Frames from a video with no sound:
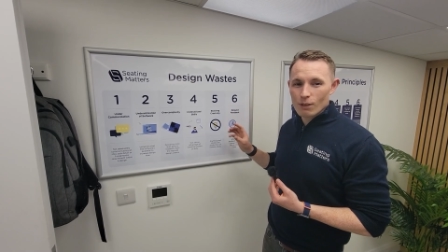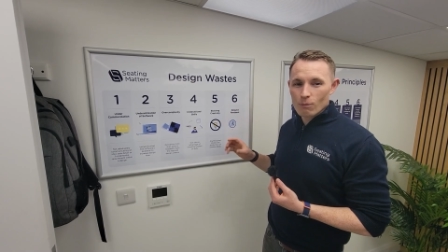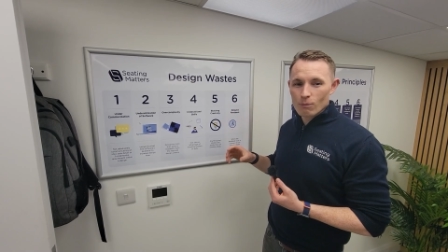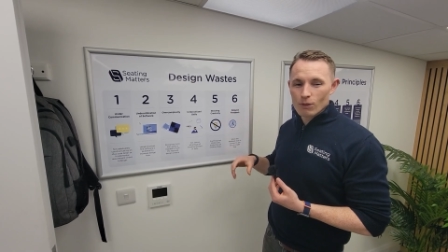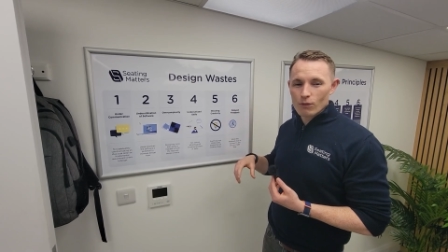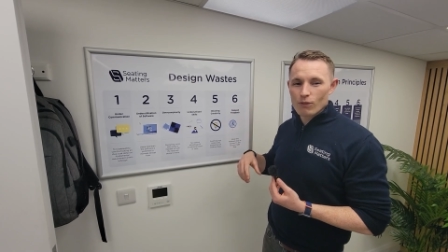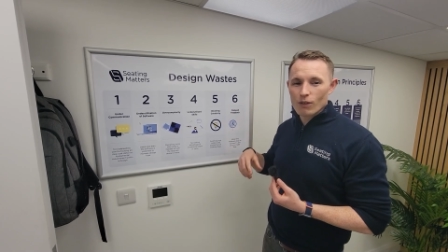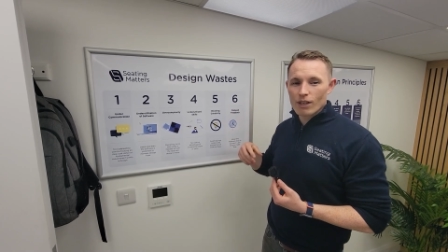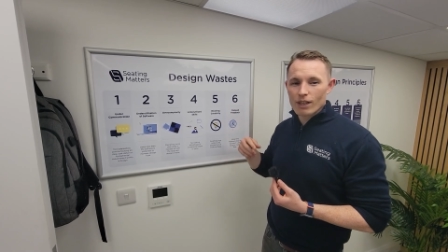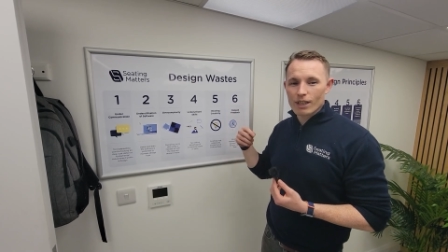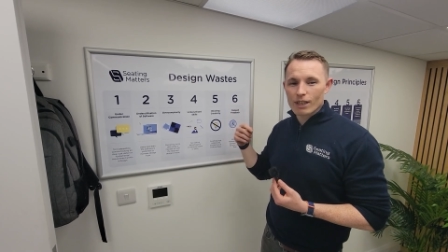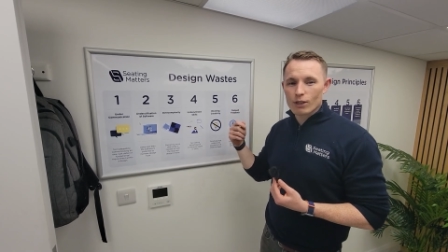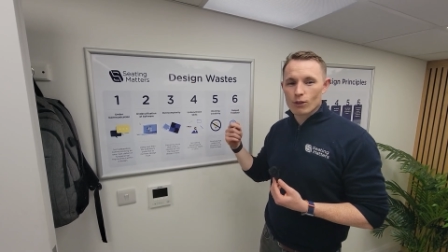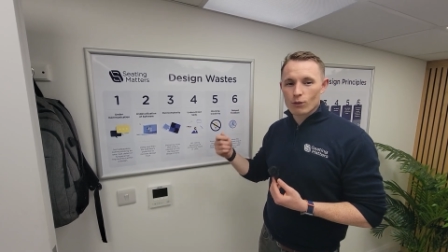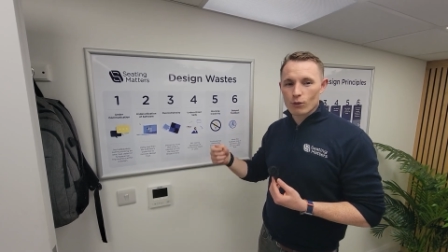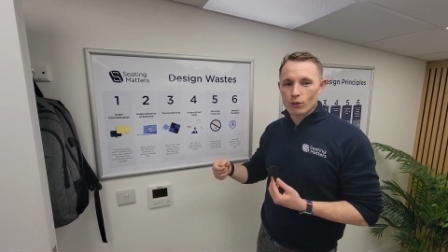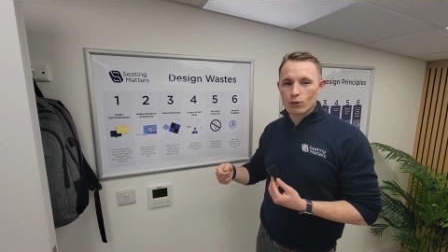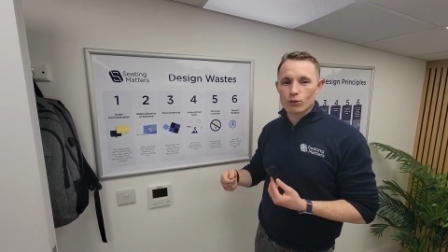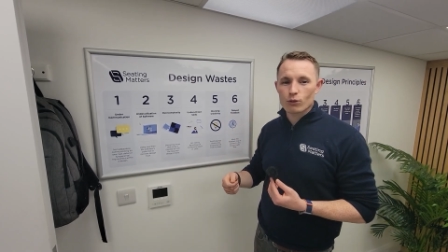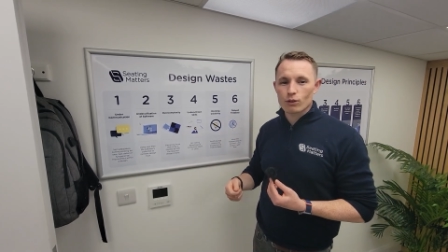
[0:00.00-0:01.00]
be very
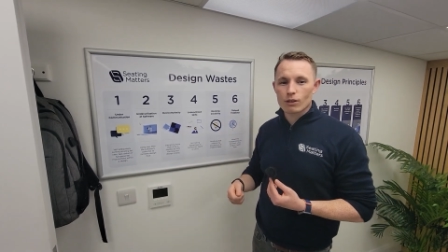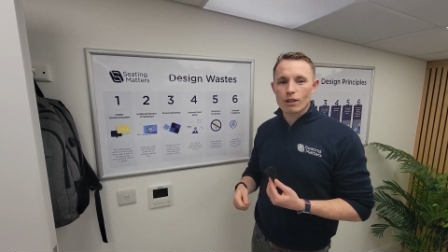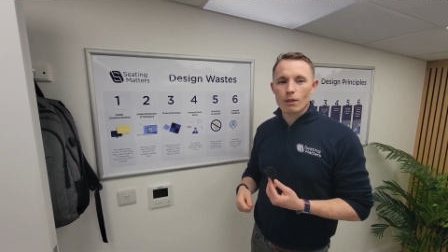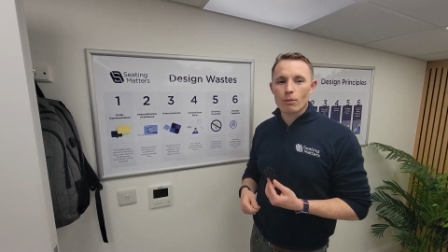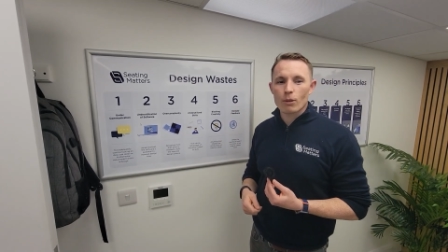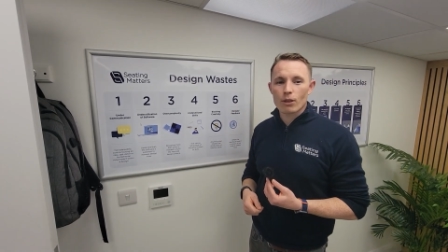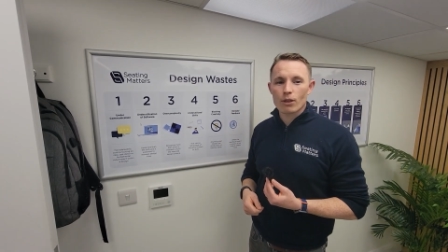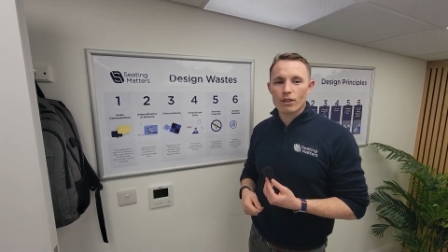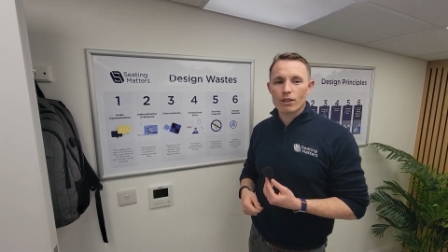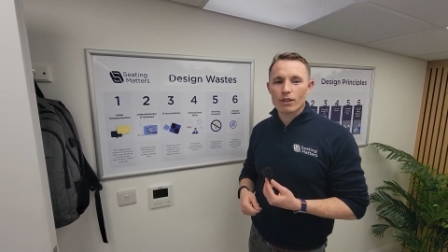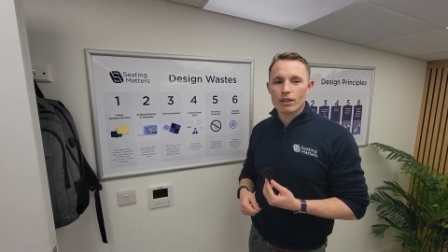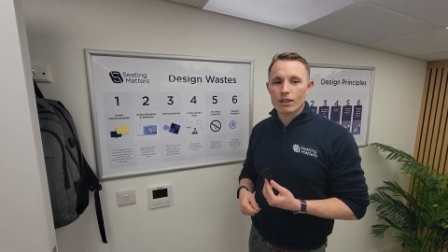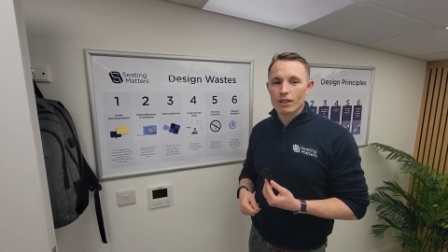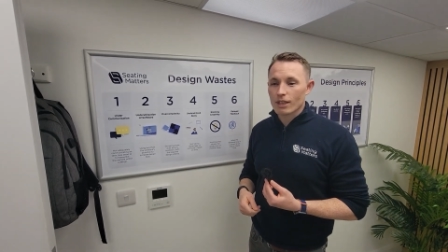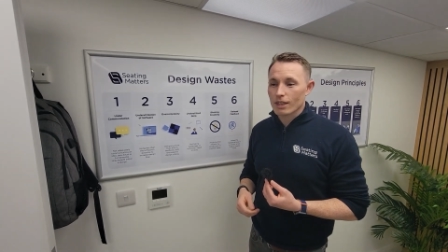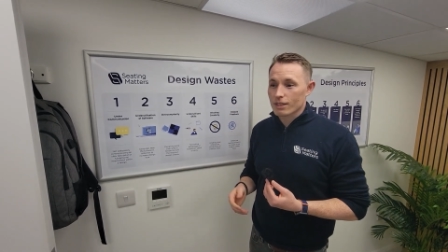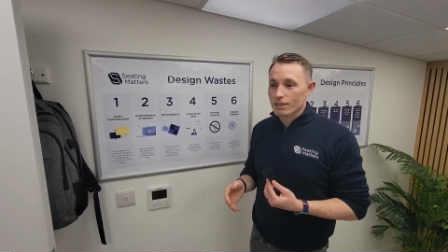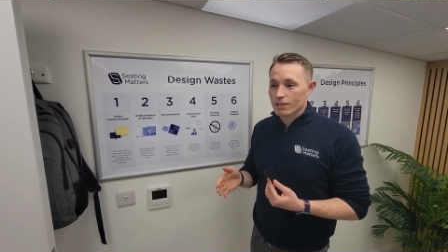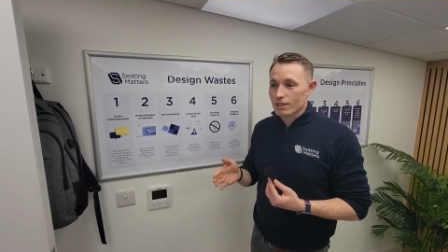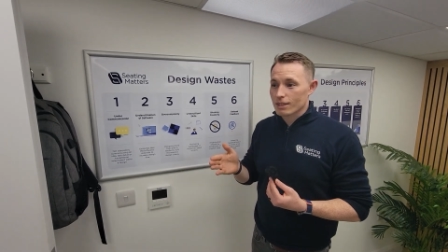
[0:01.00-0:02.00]
crucial about it
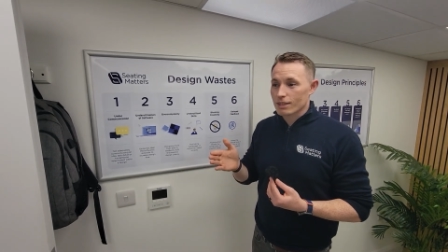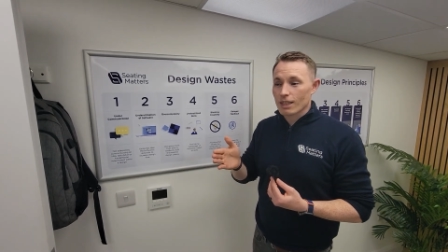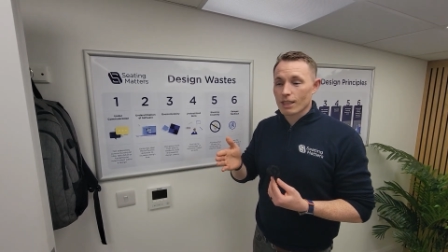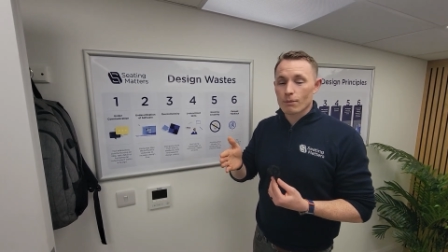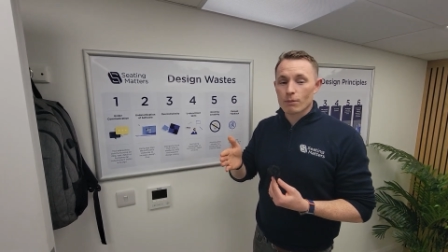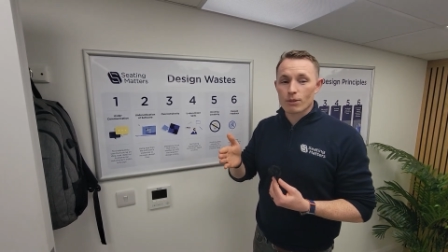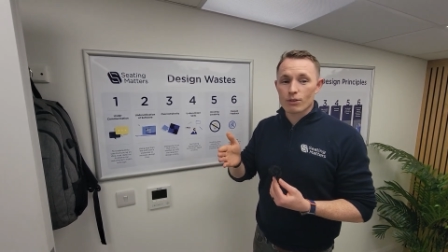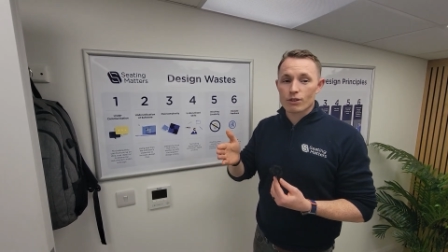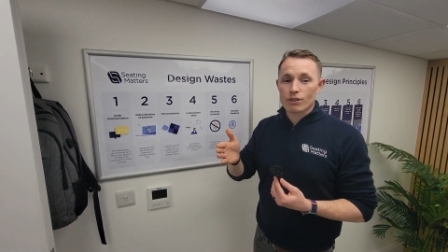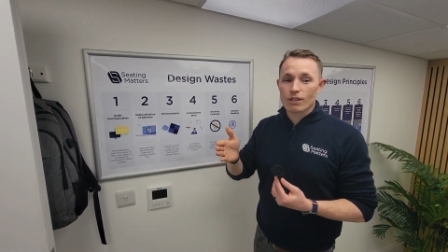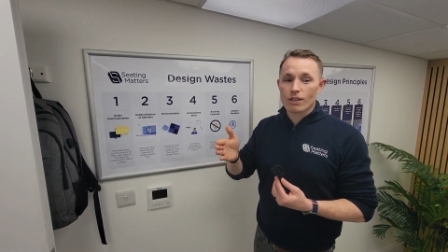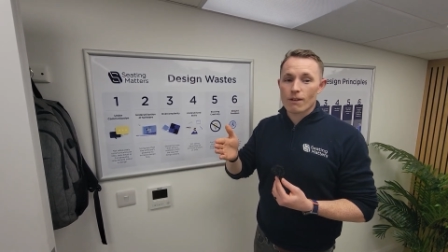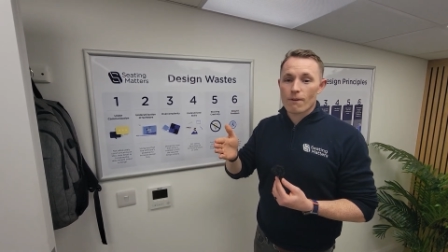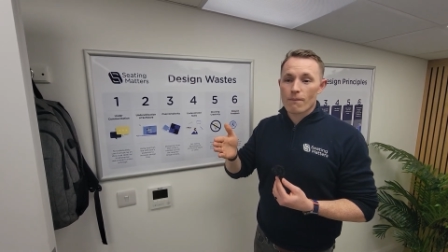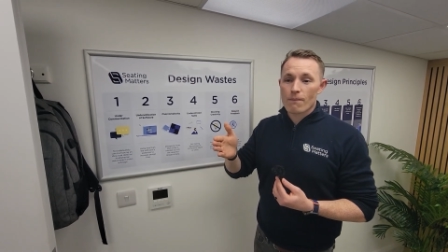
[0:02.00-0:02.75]
it's the same as